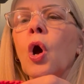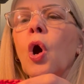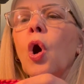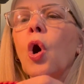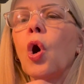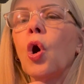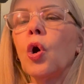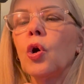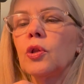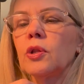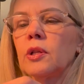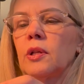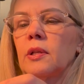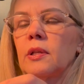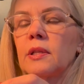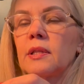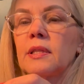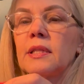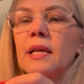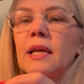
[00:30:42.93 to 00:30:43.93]
on
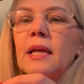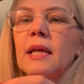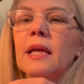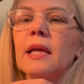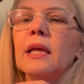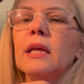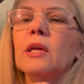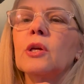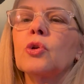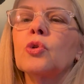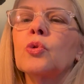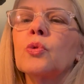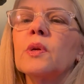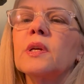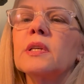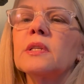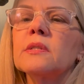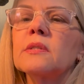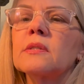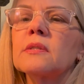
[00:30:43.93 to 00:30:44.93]
the
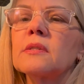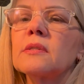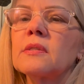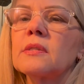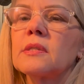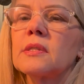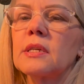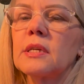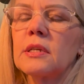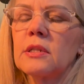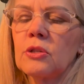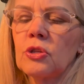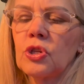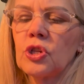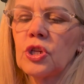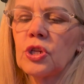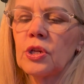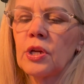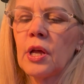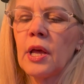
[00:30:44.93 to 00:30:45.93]
increased
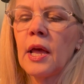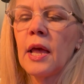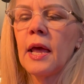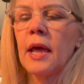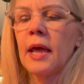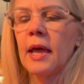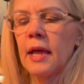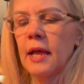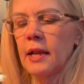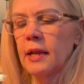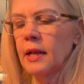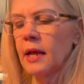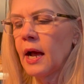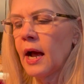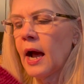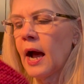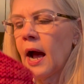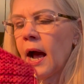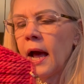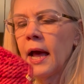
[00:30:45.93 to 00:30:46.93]
stitch. And
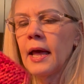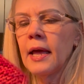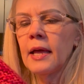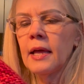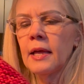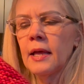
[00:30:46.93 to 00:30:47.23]
I